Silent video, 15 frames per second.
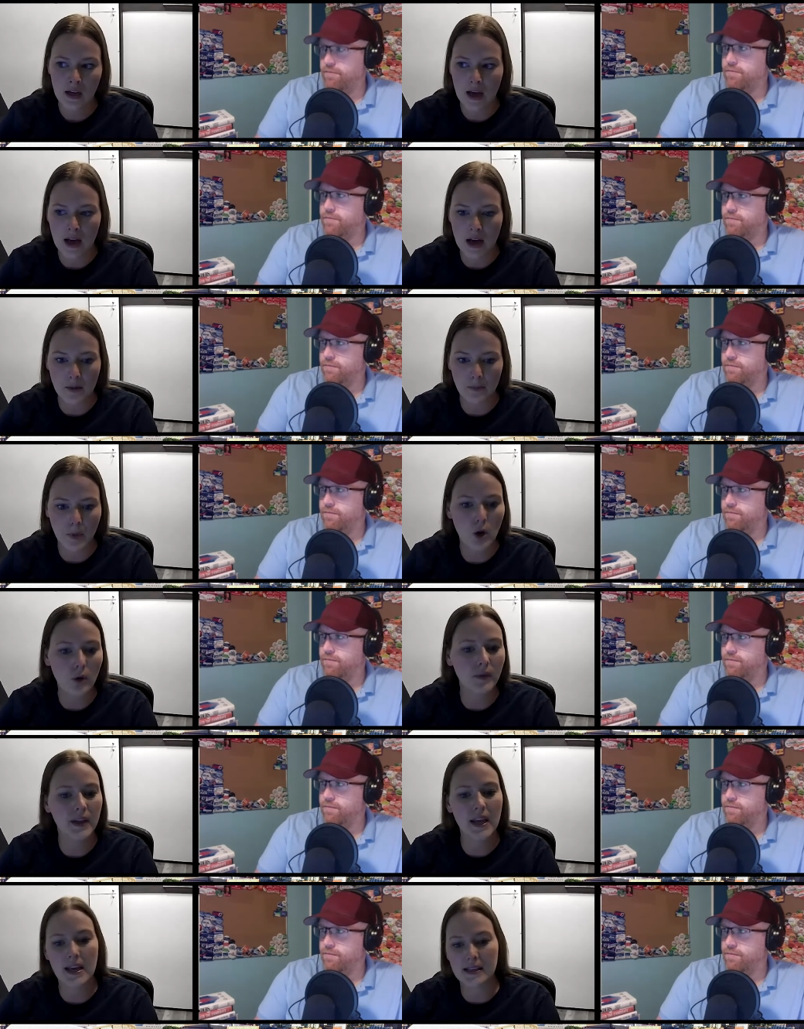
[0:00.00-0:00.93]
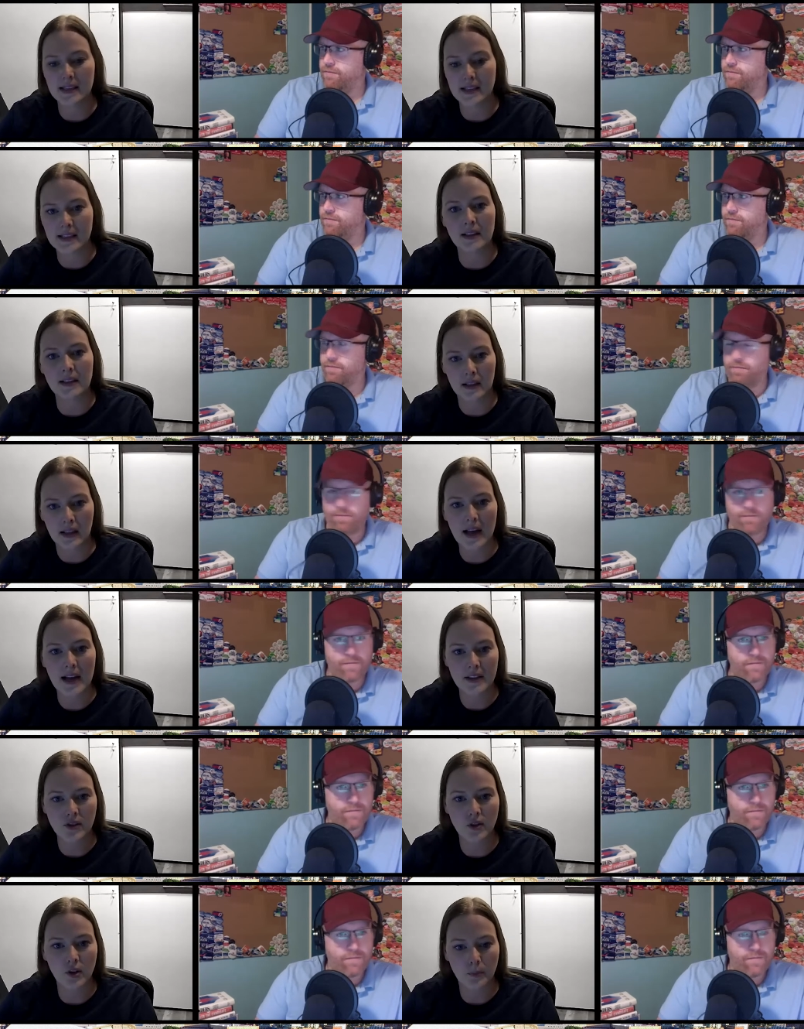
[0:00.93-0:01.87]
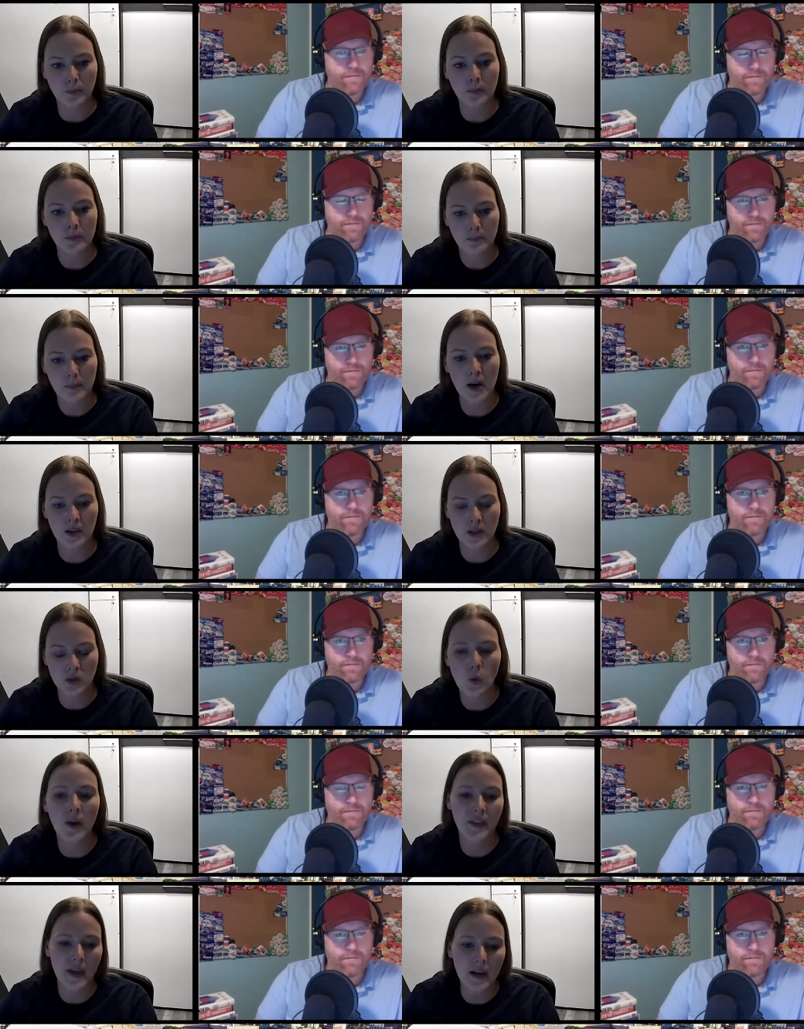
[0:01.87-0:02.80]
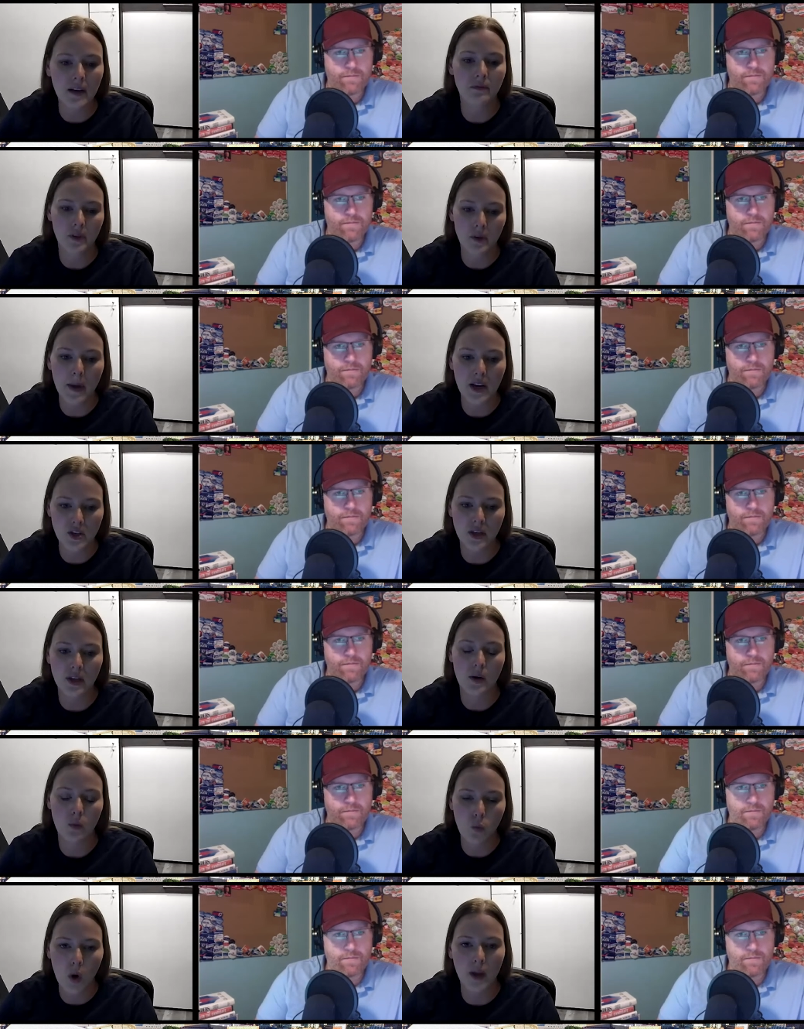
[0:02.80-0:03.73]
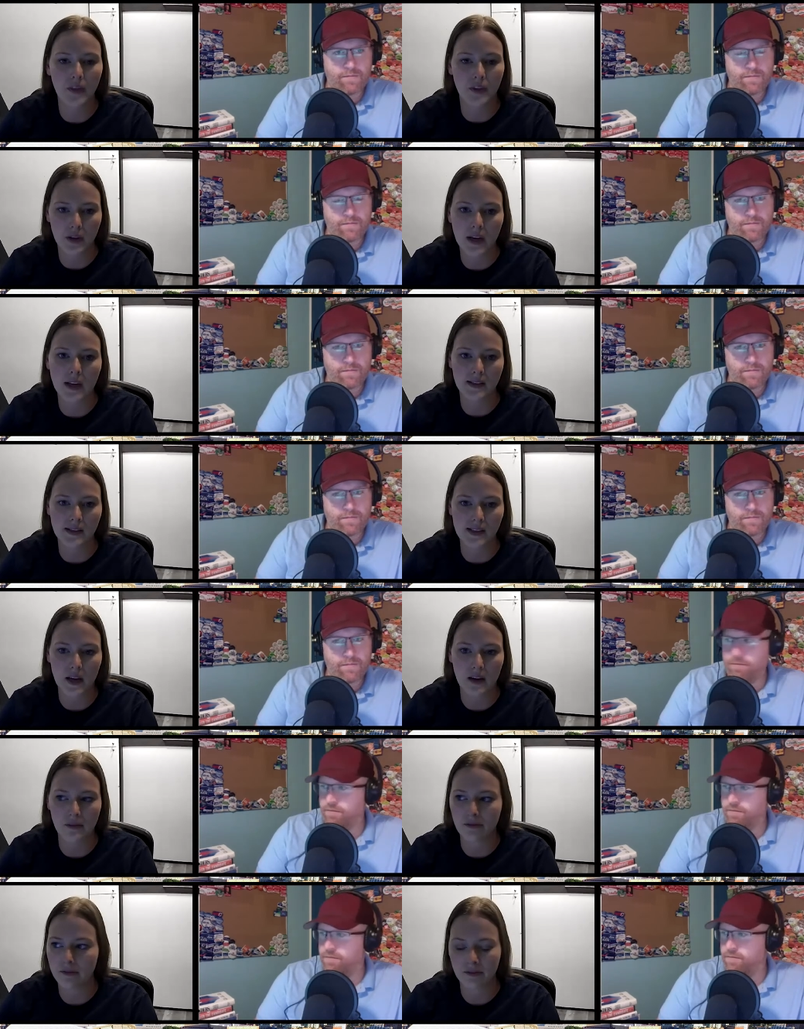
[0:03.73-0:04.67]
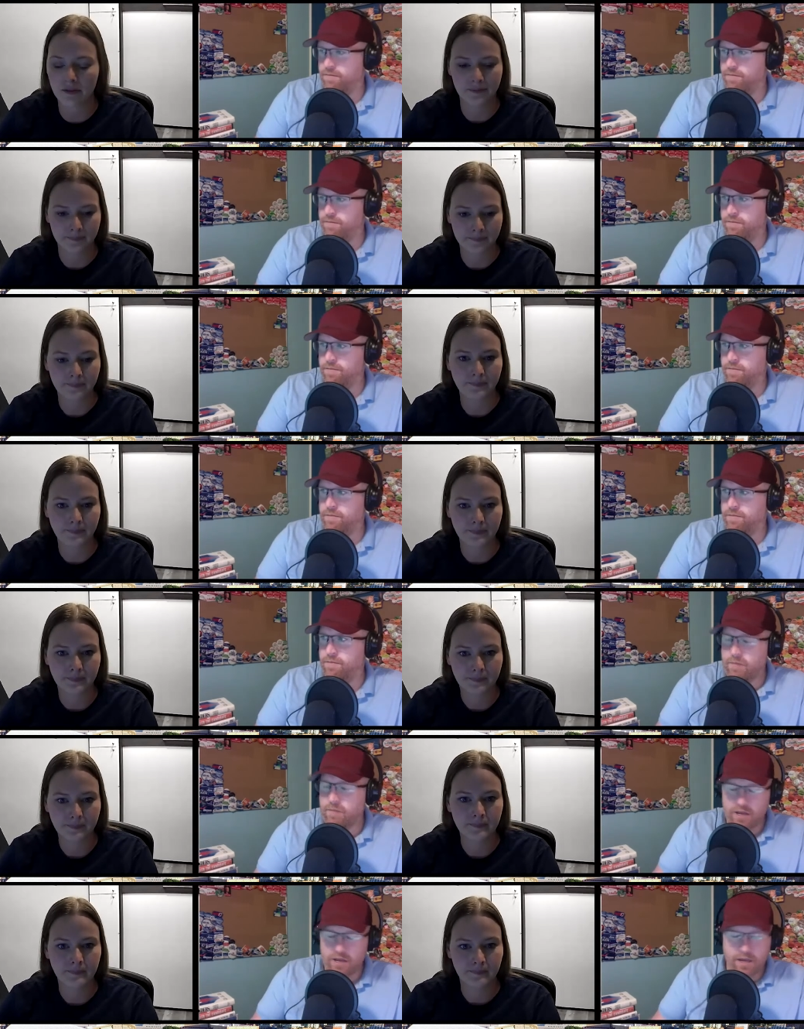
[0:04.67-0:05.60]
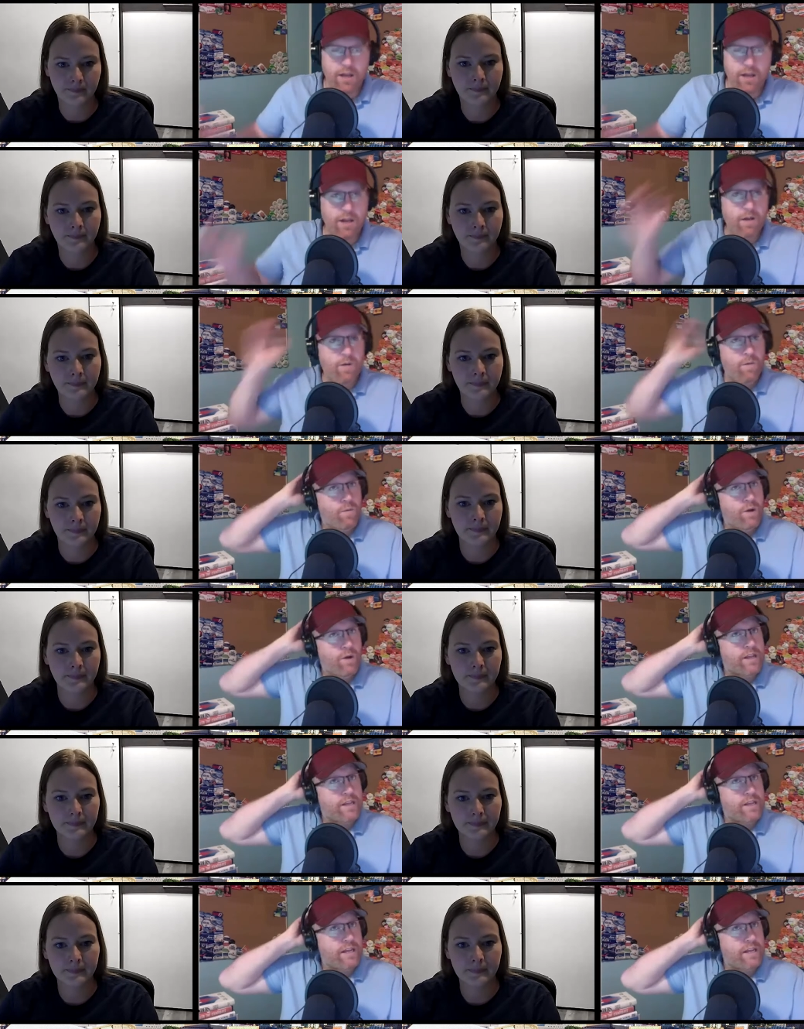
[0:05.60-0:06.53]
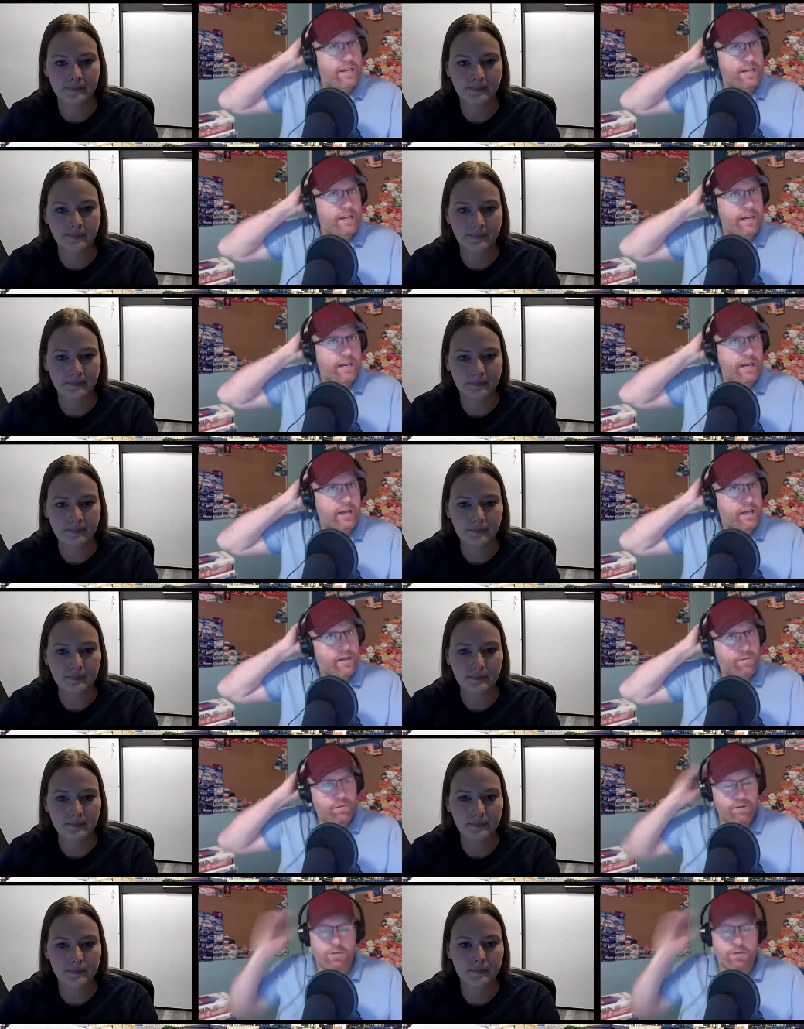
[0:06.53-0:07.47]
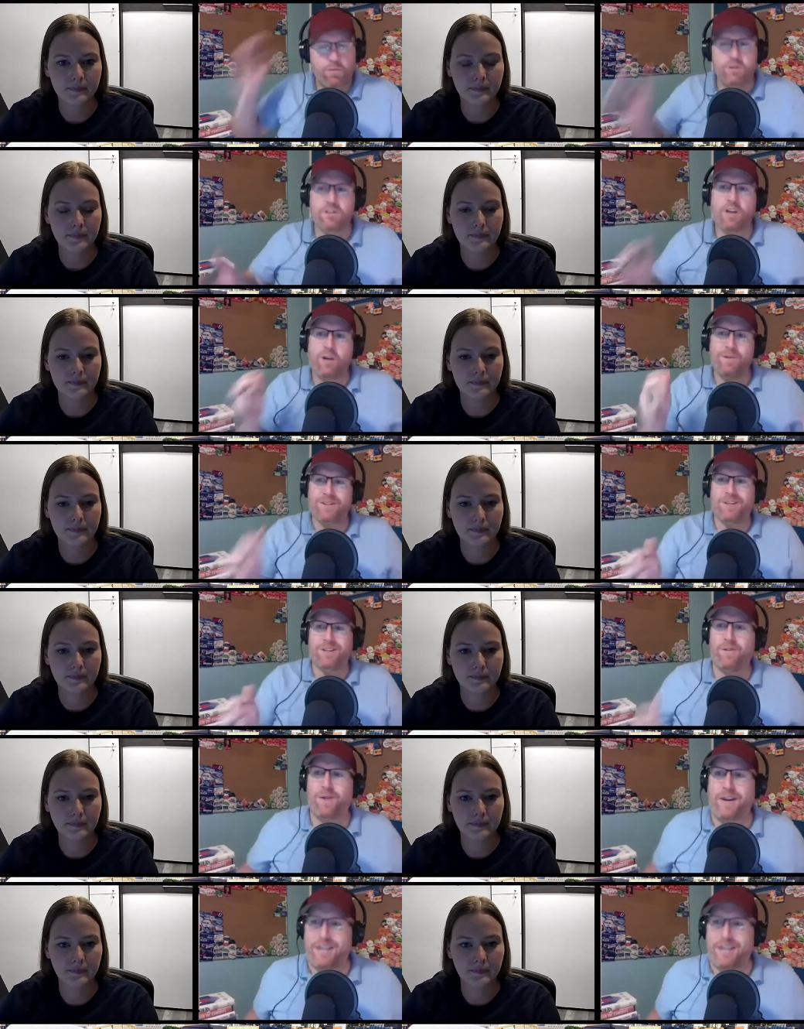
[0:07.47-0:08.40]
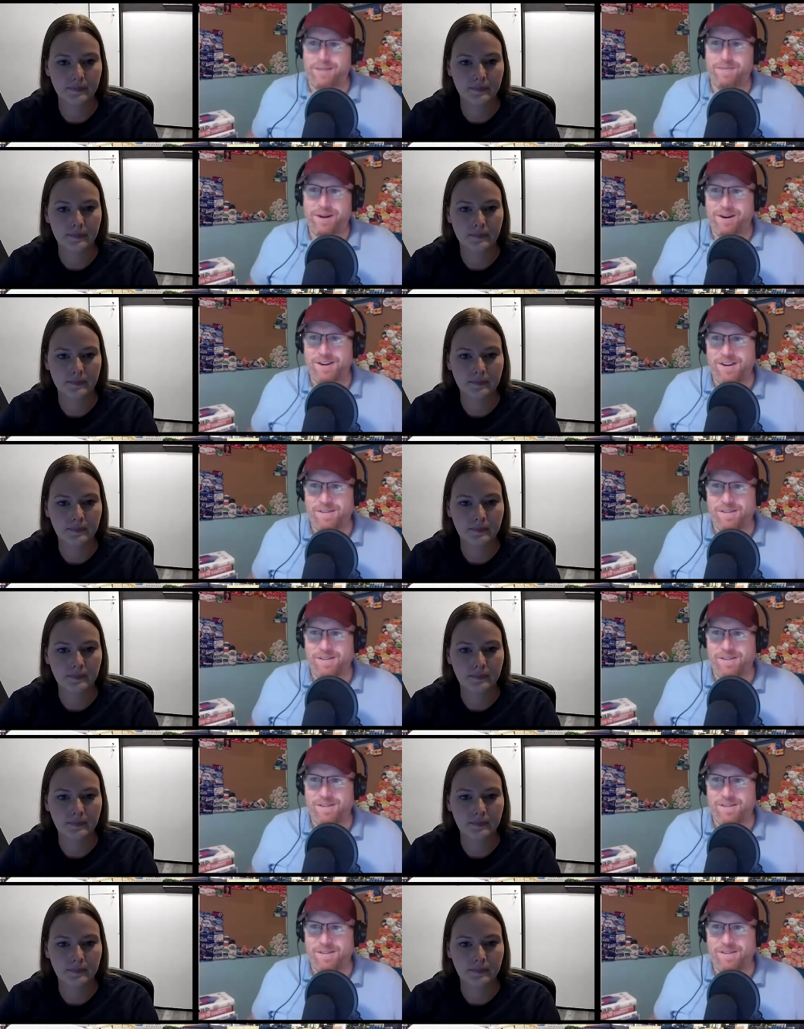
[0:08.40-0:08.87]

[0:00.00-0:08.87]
Speaker 1: um, COVID cases in the classroom. Parents want that information and want their kids safe.
Speaker 2: One of the, uh, we'll, we'll start with the curriculum area